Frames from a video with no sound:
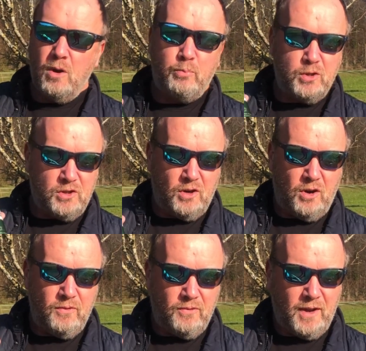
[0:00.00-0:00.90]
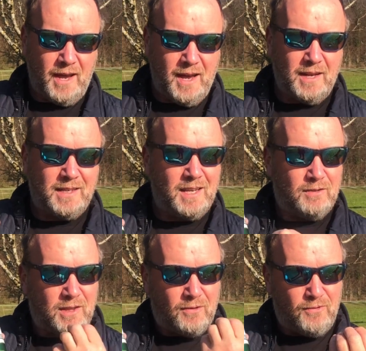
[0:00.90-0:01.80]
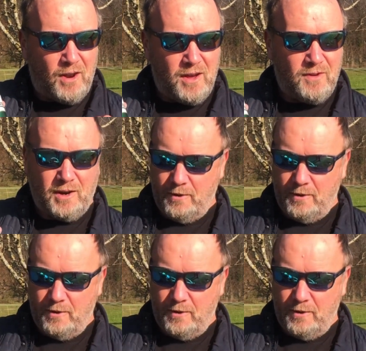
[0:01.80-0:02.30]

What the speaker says: preserve and give it the flavor.